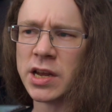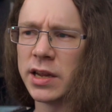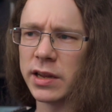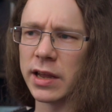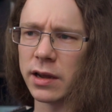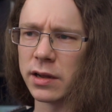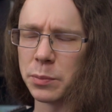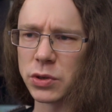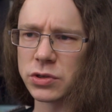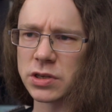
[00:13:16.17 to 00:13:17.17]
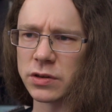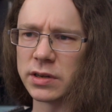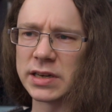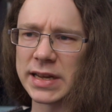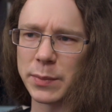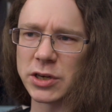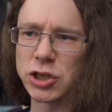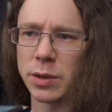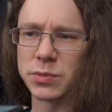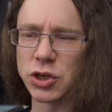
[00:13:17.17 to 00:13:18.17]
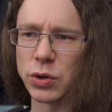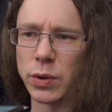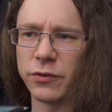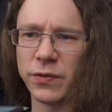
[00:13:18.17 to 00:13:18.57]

you get a boost in damage up to